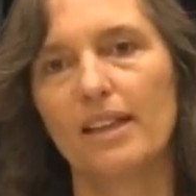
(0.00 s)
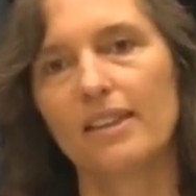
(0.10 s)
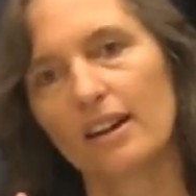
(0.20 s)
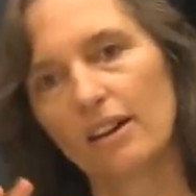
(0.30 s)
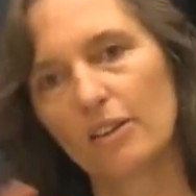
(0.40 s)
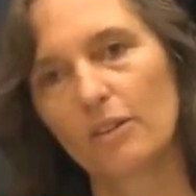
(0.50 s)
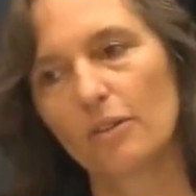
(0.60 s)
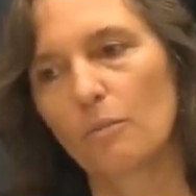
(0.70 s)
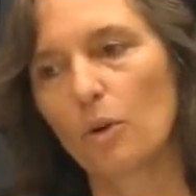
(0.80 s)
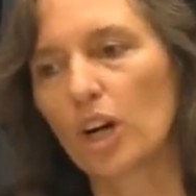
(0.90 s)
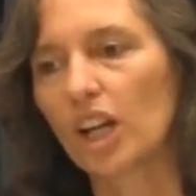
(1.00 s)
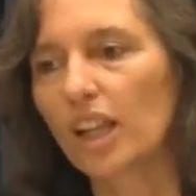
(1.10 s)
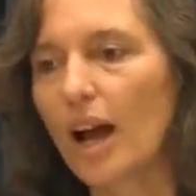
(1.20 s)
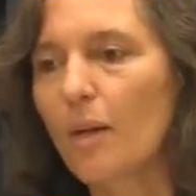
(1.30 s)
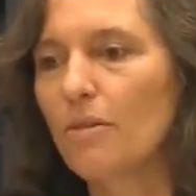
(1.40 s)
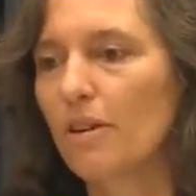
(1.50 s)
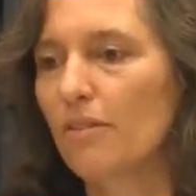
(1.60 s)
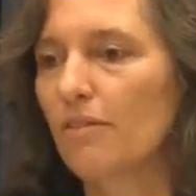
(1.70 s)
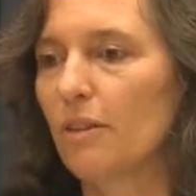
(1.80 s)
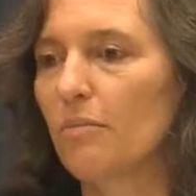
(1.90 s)
The other more
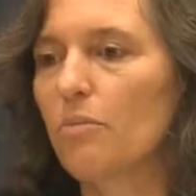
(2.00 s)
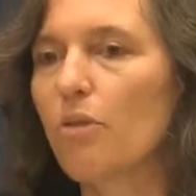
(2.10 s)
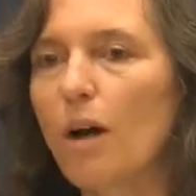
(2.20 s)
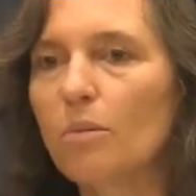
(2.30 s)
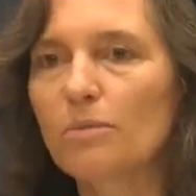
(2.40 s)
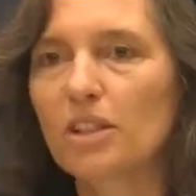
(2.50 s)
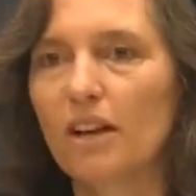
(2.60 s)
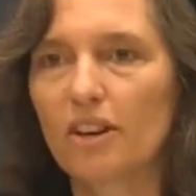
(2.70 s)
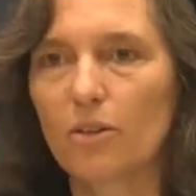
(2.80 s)
collaborative and problem-solving